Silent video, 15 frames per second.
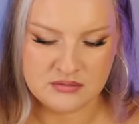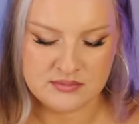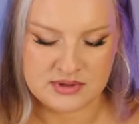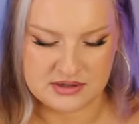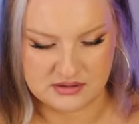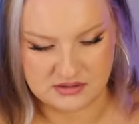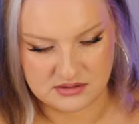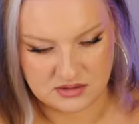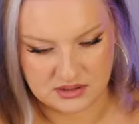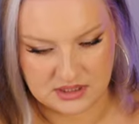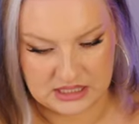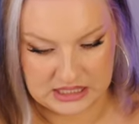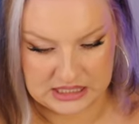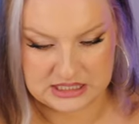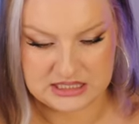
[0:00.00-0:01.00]
Mist
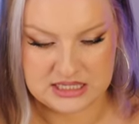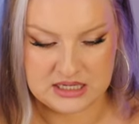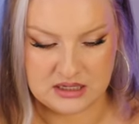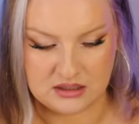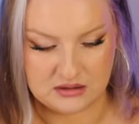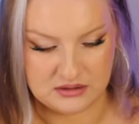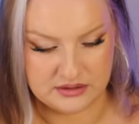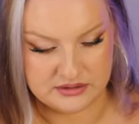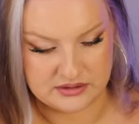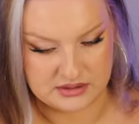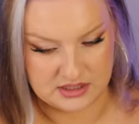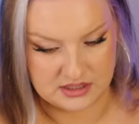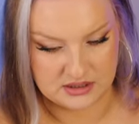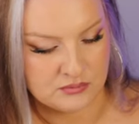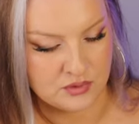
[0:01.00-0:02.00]
EDT. Let's
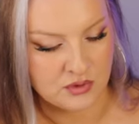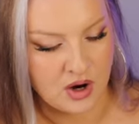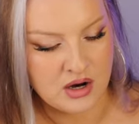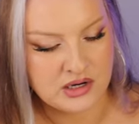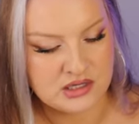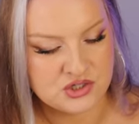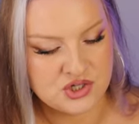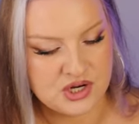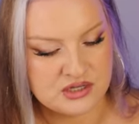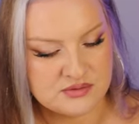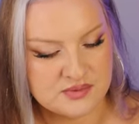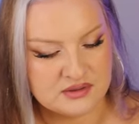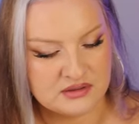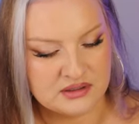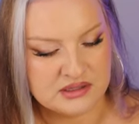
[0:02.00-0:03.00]
see. Moroccan
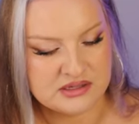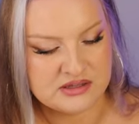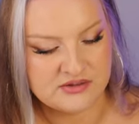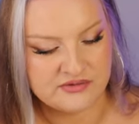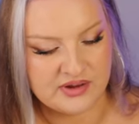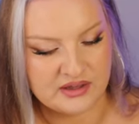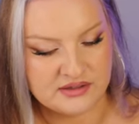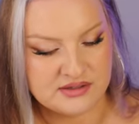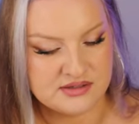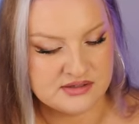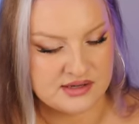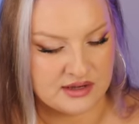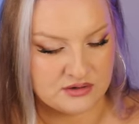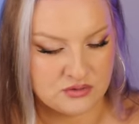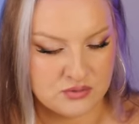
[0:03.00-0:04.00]
Jasmine Lily of the Valley
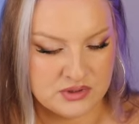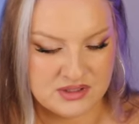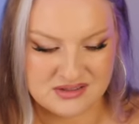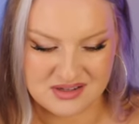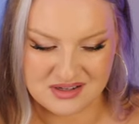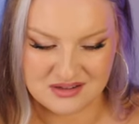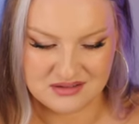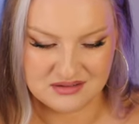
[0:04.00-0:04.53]
Sandalwood. Is that?